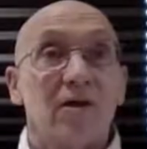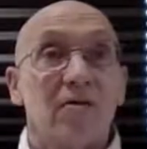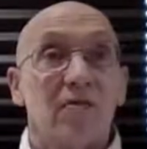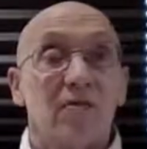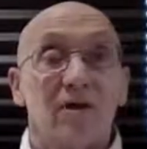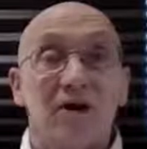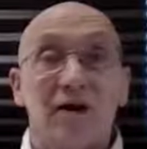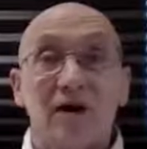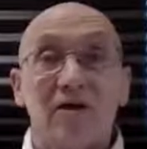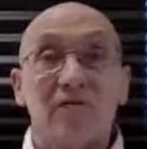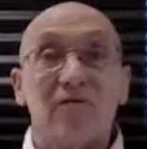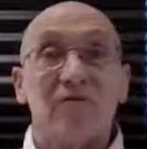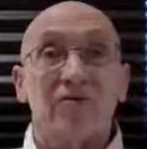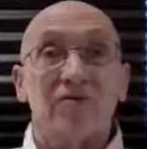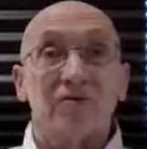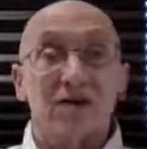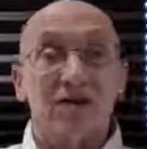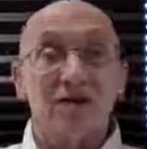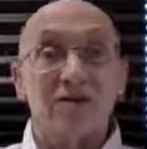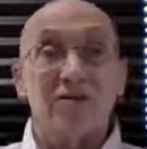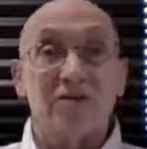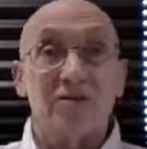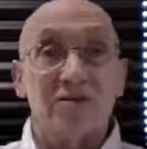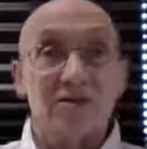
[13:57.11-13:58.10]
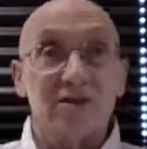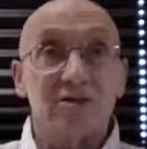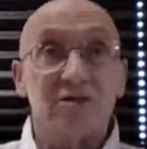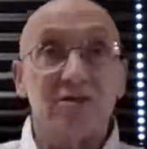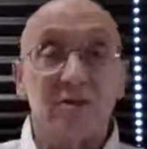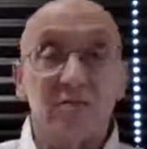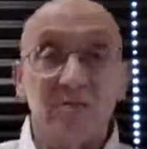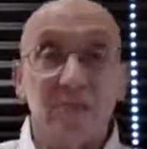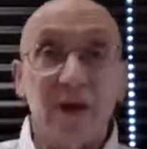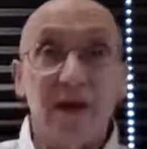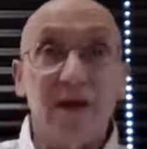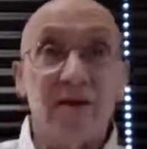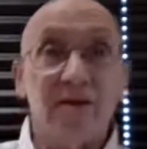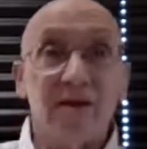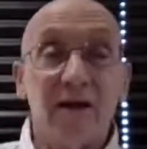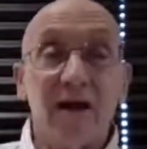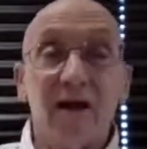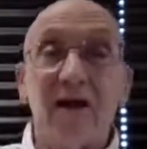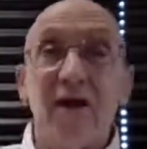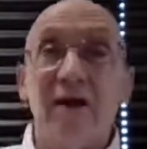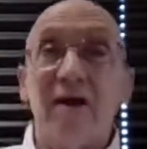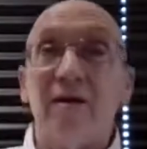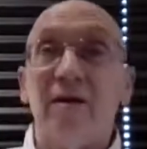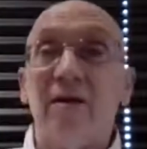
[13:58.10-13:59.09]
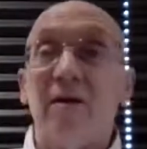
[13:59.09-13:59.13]
Right effort teaches us to
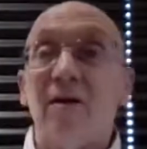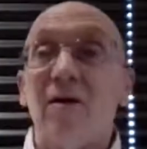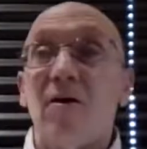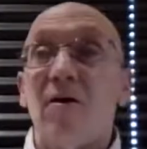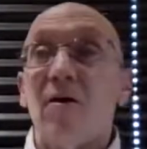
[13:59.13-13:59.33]
maintain